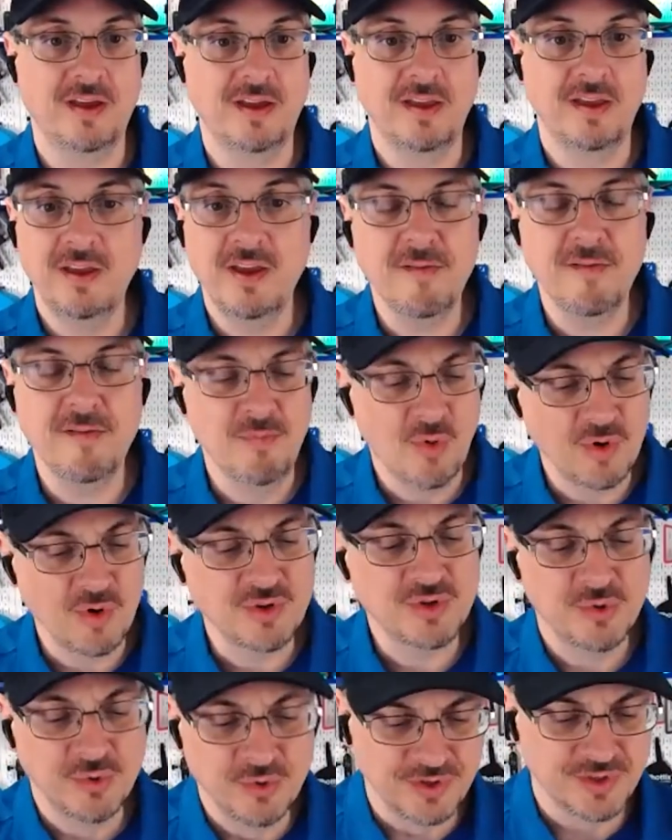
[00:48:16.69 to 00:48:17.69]
You have more
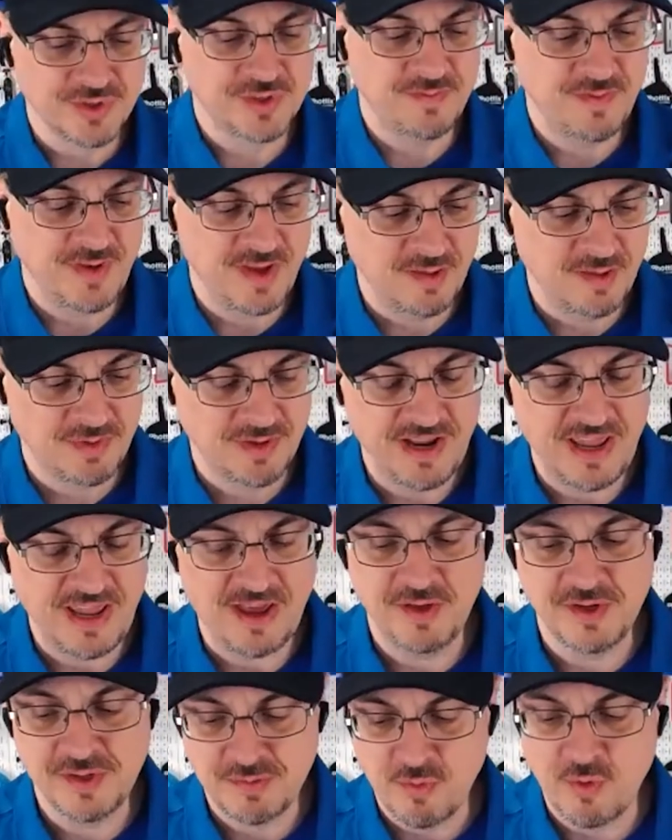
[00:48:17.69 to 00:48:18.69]
tools available now.
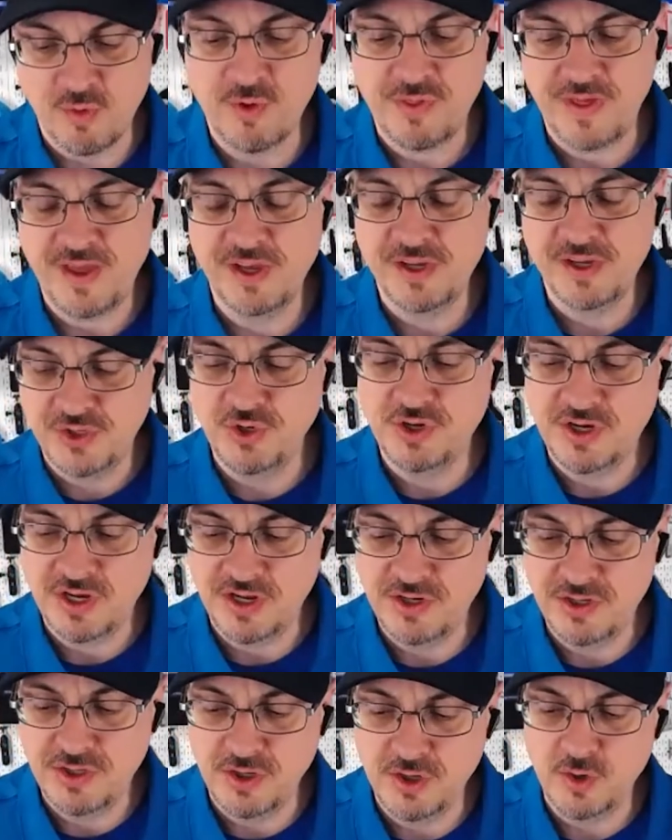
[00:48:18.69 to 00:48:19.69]
There's yeah. more things you
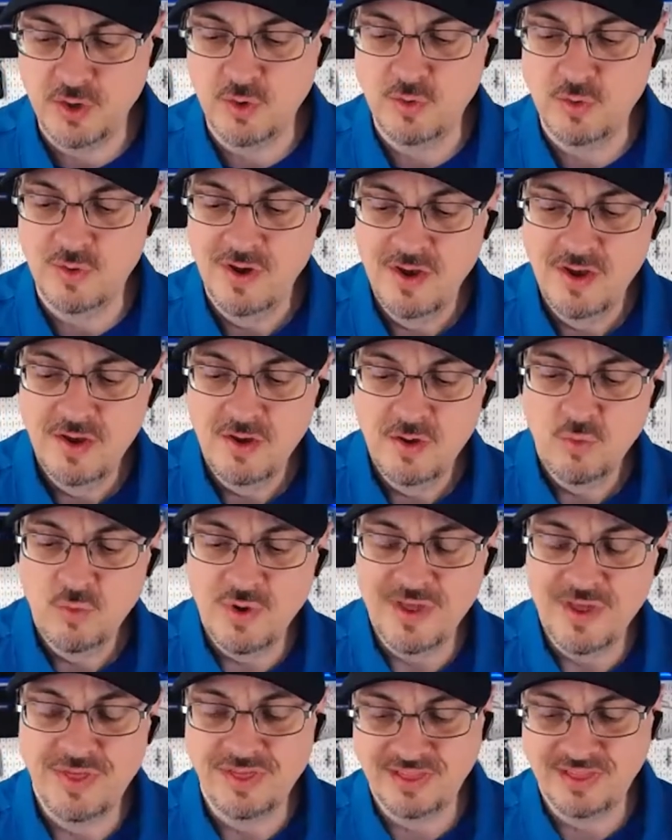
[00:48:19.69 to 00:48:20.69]
can do
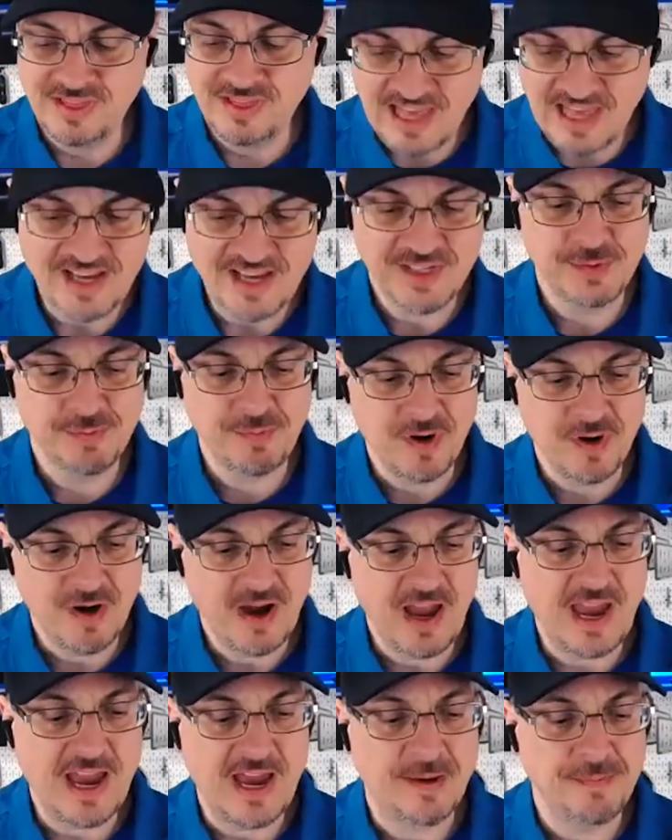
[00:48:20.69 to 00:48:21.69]
with less,
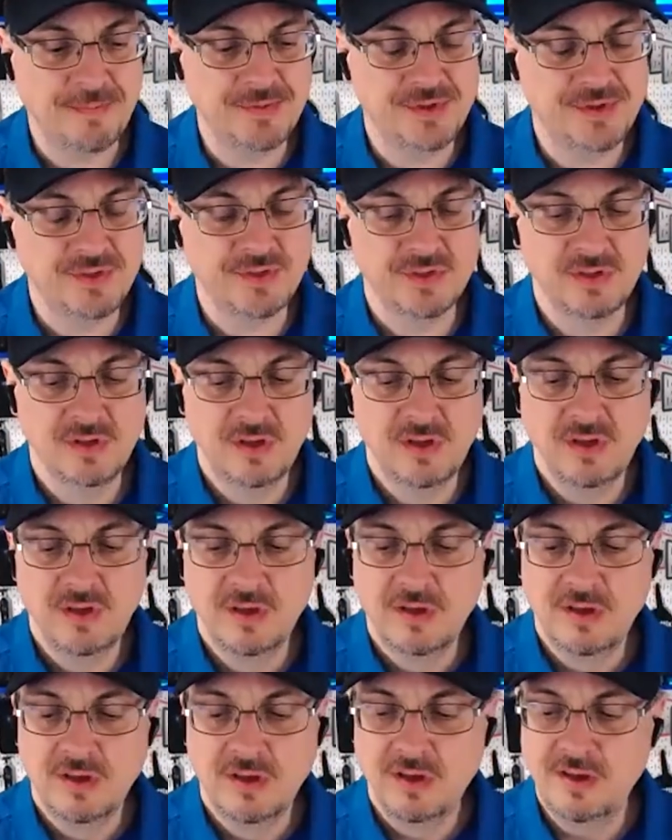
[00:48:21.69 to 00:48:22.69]
perhaps.
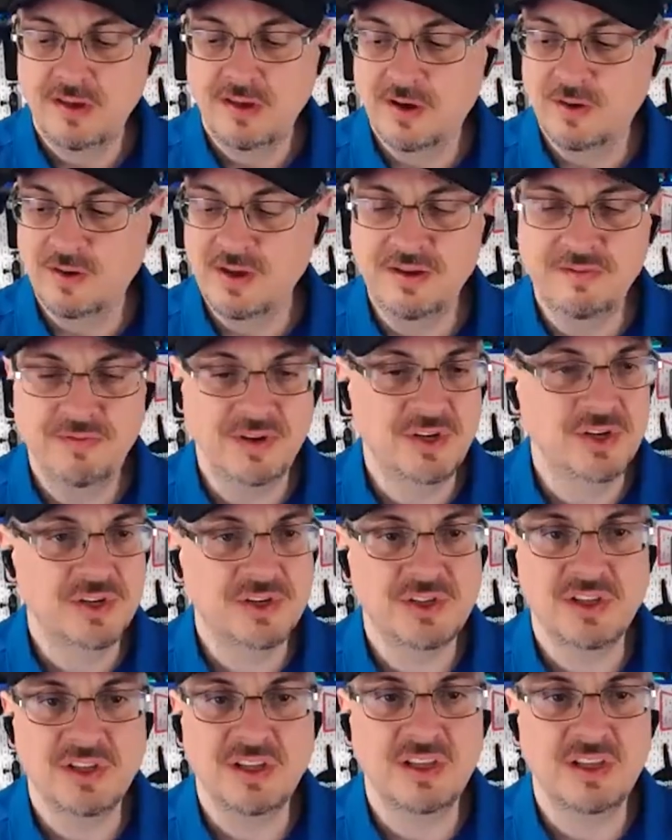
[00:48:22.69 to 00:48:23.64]
Yeah. You know, even and just, you would